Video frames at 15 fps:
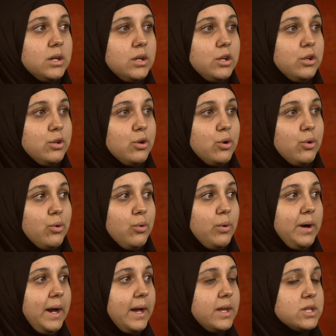you know,
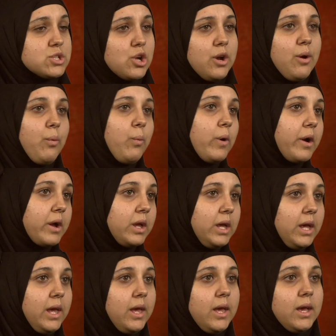I started
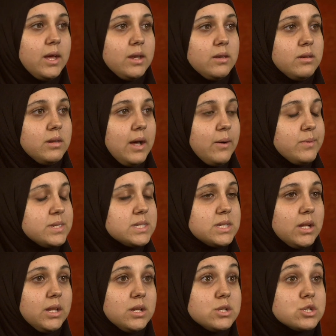working, and I was
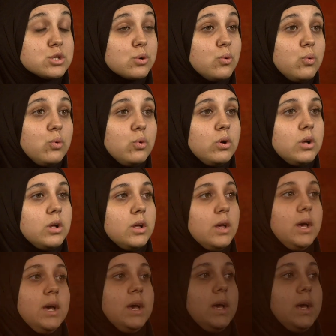still in school.